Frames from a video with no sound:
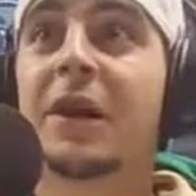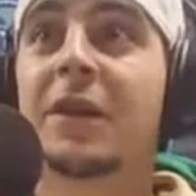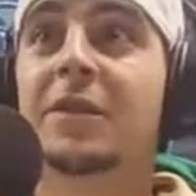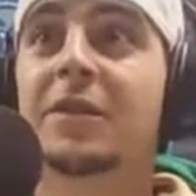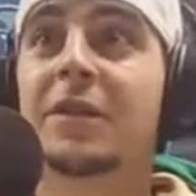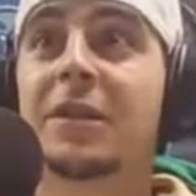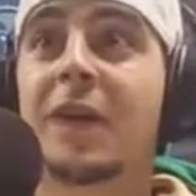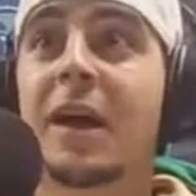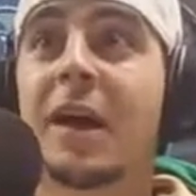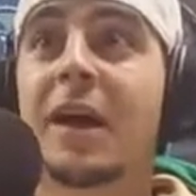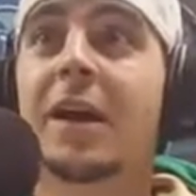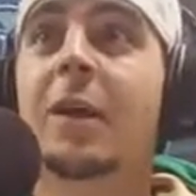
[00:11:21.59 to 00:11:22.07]

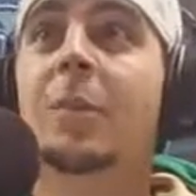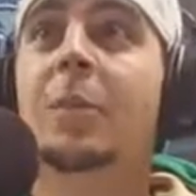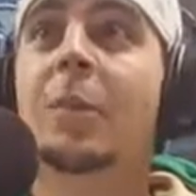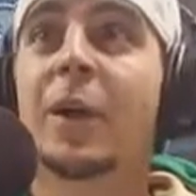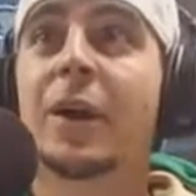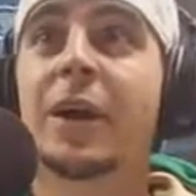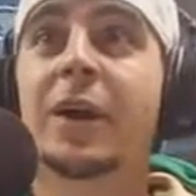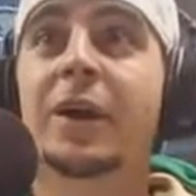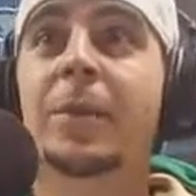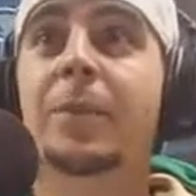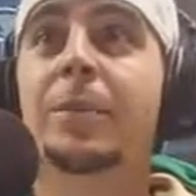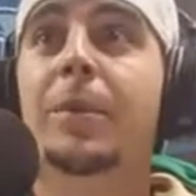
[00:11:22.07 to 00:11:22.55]
today. I'm
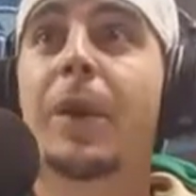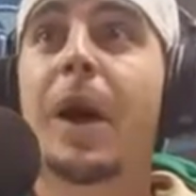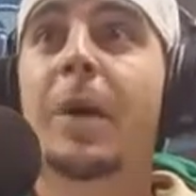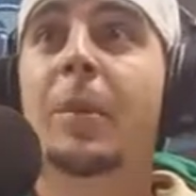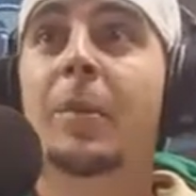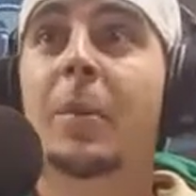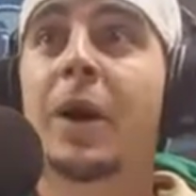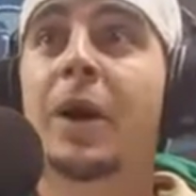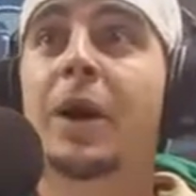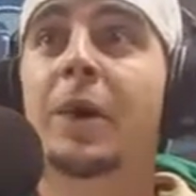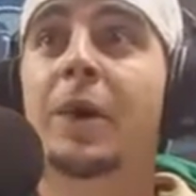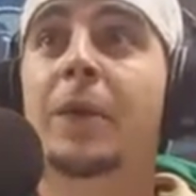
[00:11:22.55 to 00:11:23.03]
wearing it.
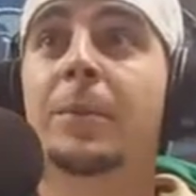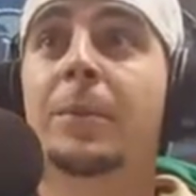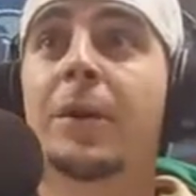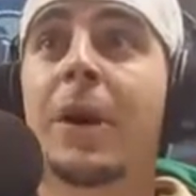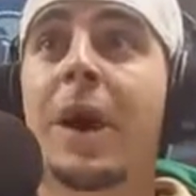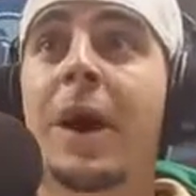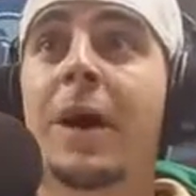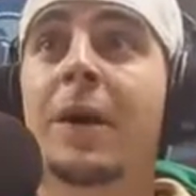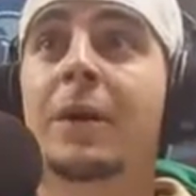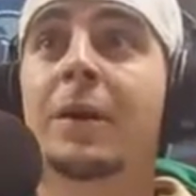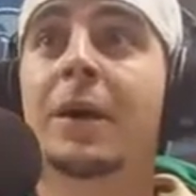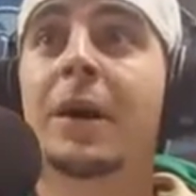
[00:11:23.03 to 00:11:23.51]
I'm wearing it
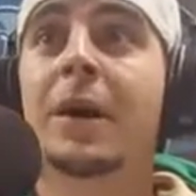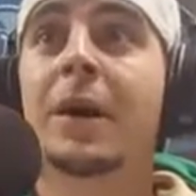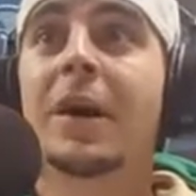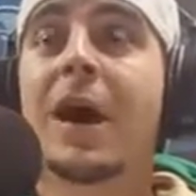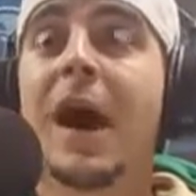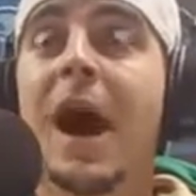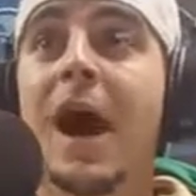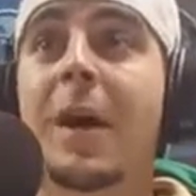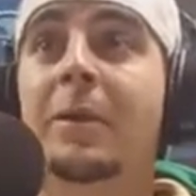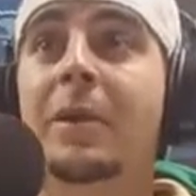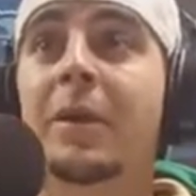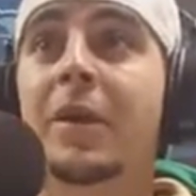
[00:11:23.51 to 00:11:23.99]
proud.
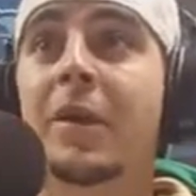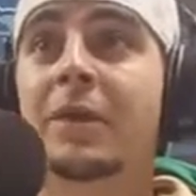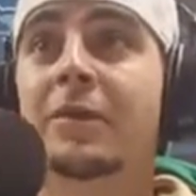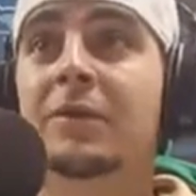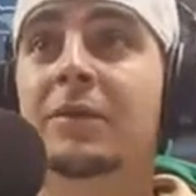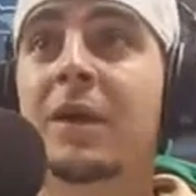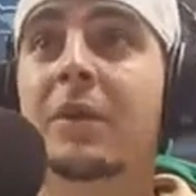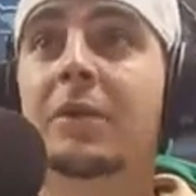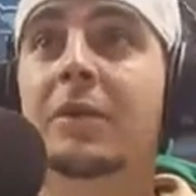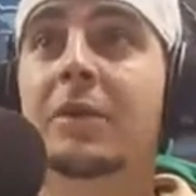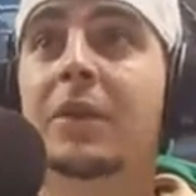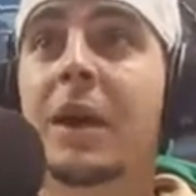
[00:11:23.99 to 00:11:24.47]
I believe
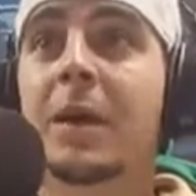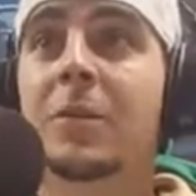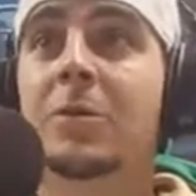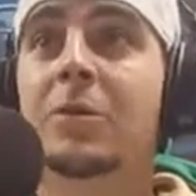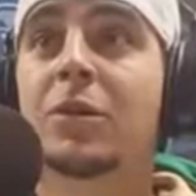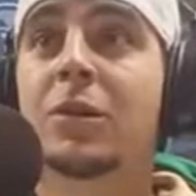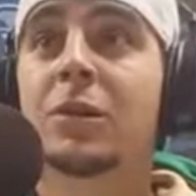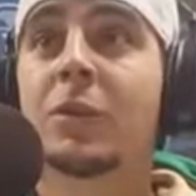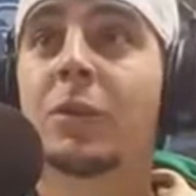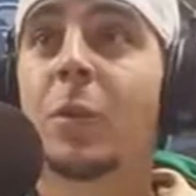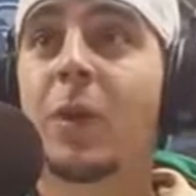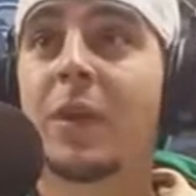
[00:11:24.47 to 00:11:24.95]
Notre Dame
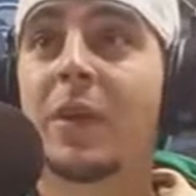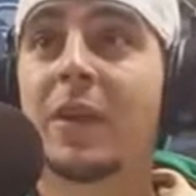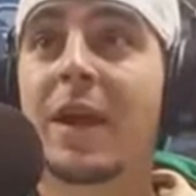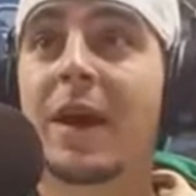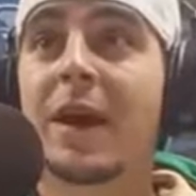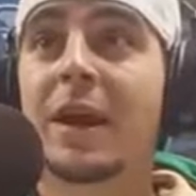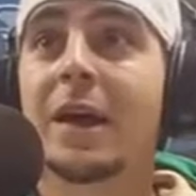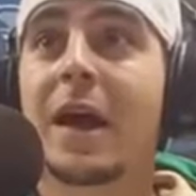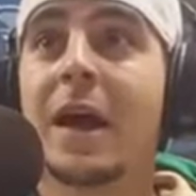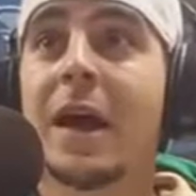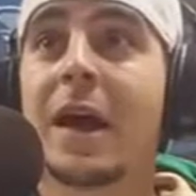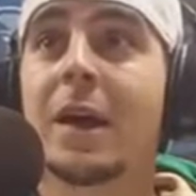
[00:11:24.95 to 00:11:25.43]
should have won
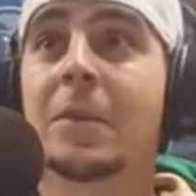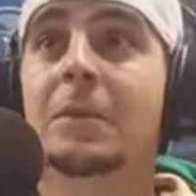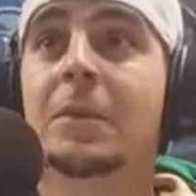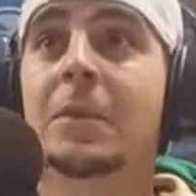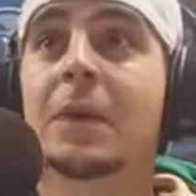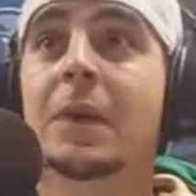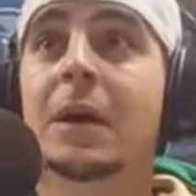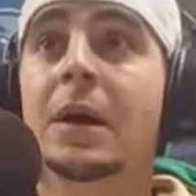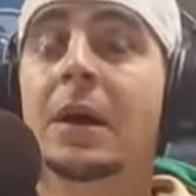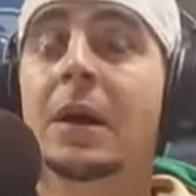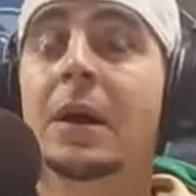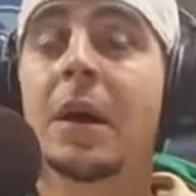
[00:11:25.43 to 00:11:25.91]
that game.
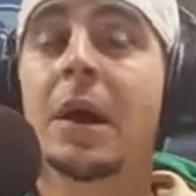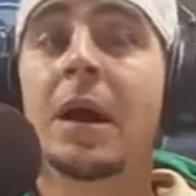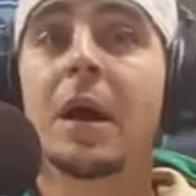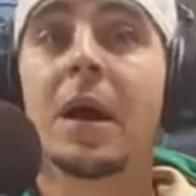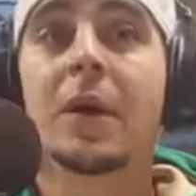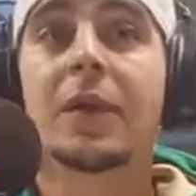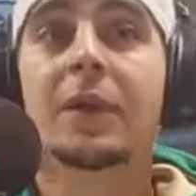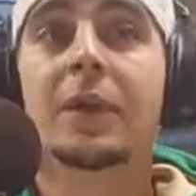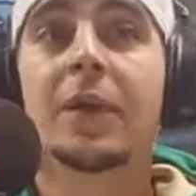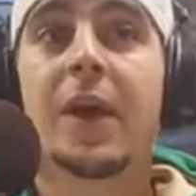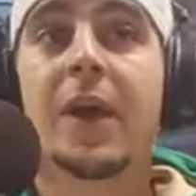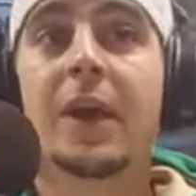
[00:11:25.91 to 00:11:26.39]

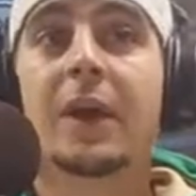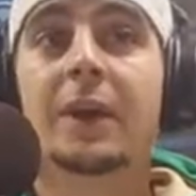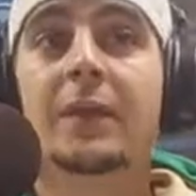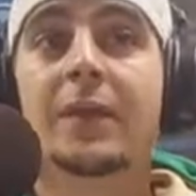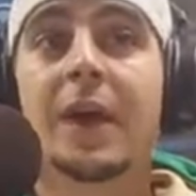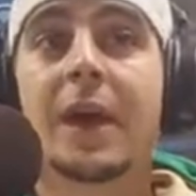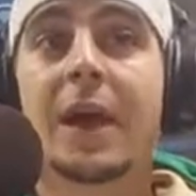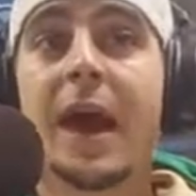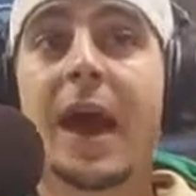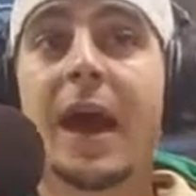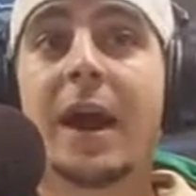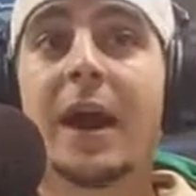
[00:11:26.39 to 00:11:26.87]

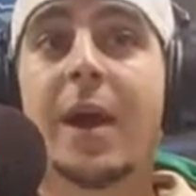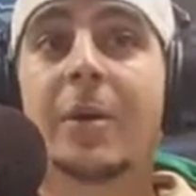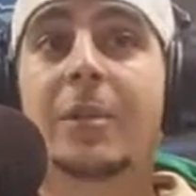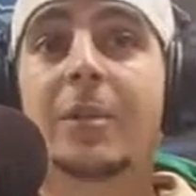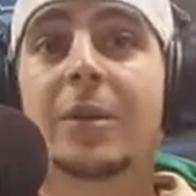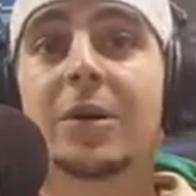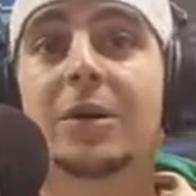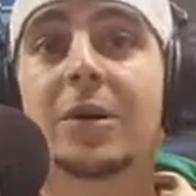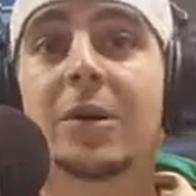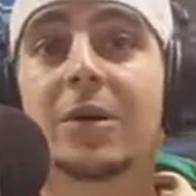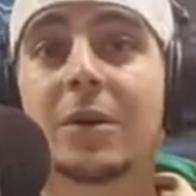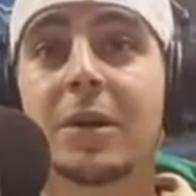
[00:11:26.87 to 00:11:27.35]
They had
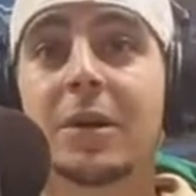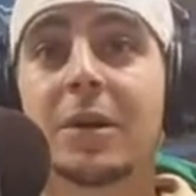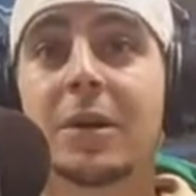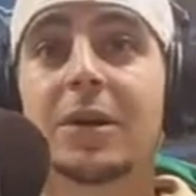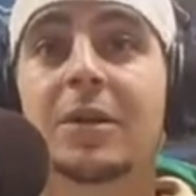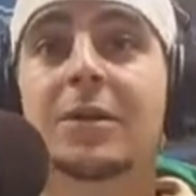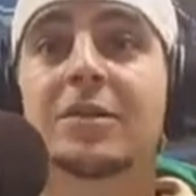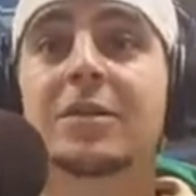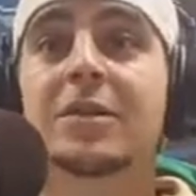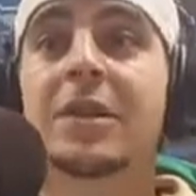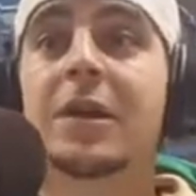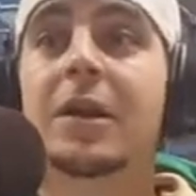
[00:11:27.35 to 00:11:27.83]

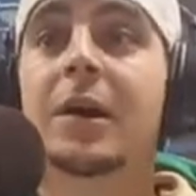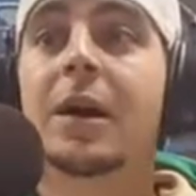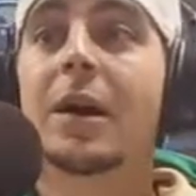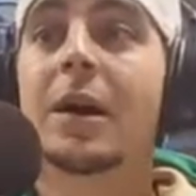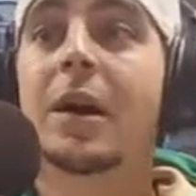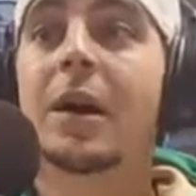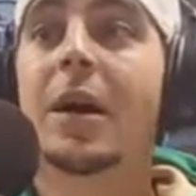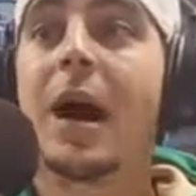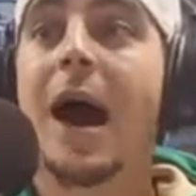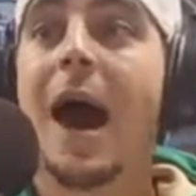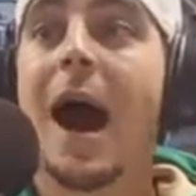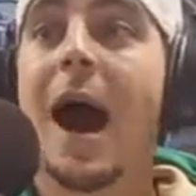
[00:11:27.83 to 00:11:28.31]
opportunities.
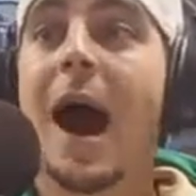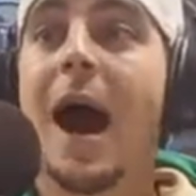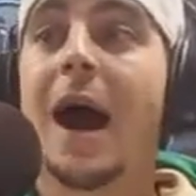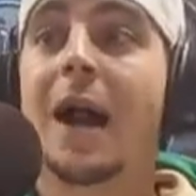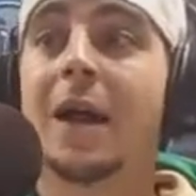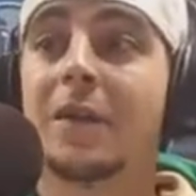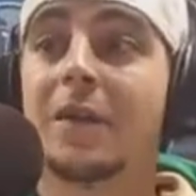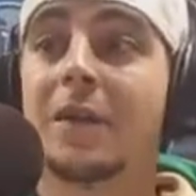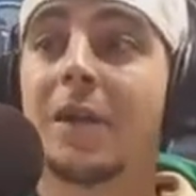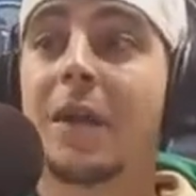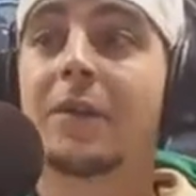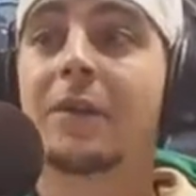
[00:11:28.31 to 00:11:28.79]

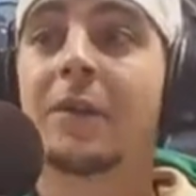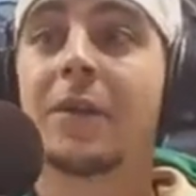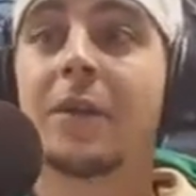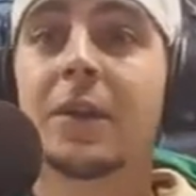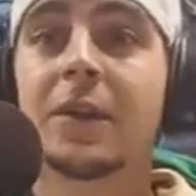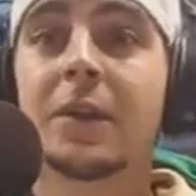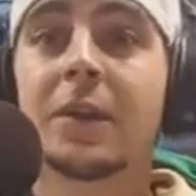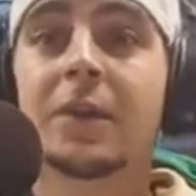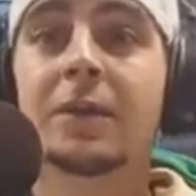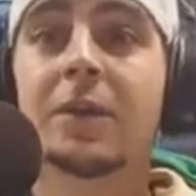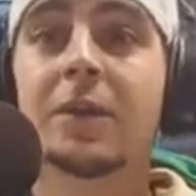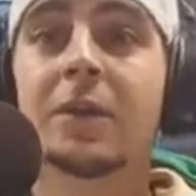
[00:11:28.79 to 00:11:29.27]
I said that
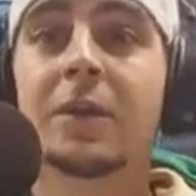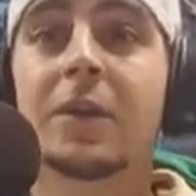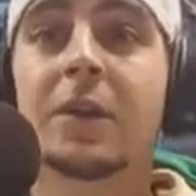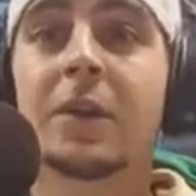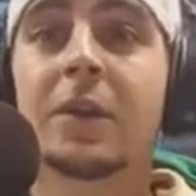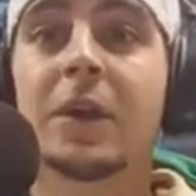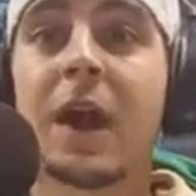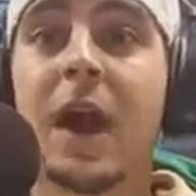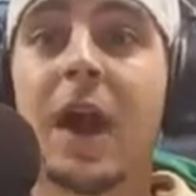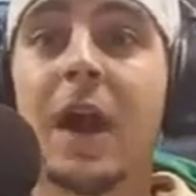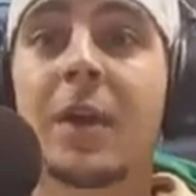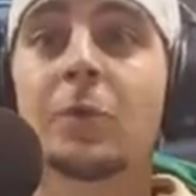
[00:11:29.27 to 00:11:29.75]
the difference in
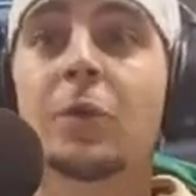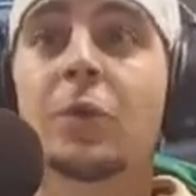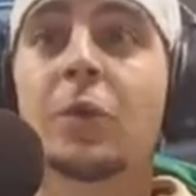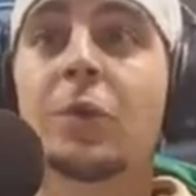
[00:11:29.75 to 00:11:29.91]
the game